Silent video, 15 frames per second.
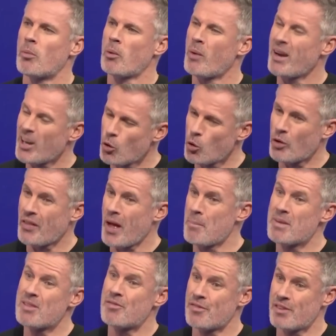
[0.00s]
And when I look at that
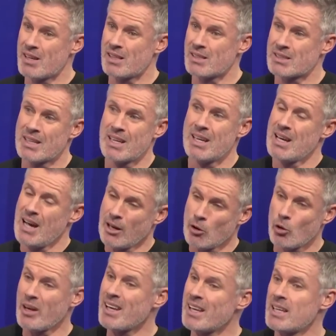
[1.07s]
midfield and
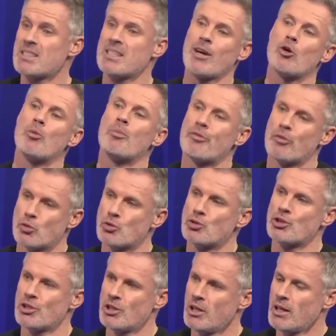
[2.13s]
look at Isak up
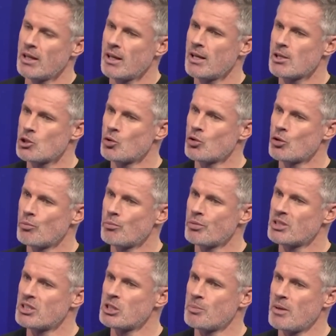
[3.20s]
front, it's looking
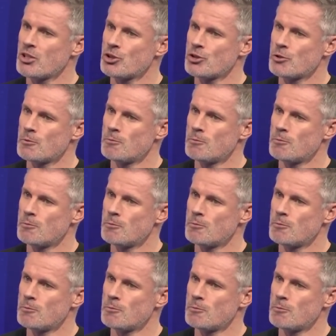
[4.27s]
pretty special.